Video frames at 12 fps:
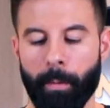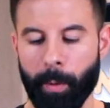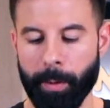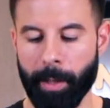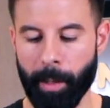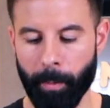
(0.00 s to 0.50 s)

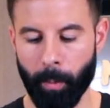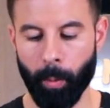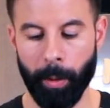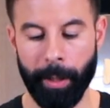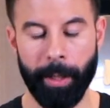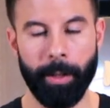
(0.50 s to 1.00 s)
First up,
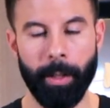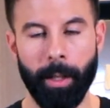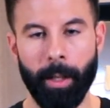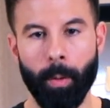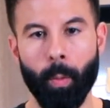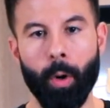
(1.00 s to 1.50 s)
we're gonna get
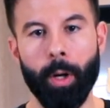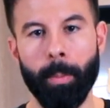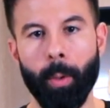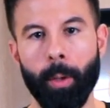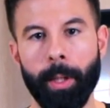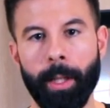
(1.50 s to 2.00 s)
the water
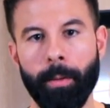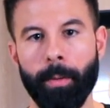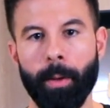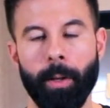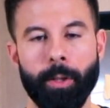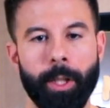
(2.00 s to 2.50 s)
boiling
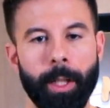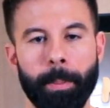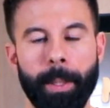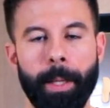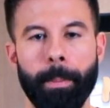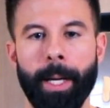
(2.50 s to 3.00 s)
for our
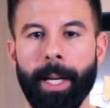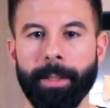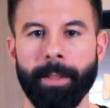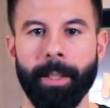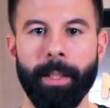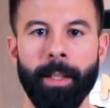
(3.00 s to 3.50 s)
chickpea
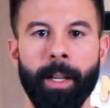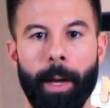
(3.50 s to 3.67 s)
pasta.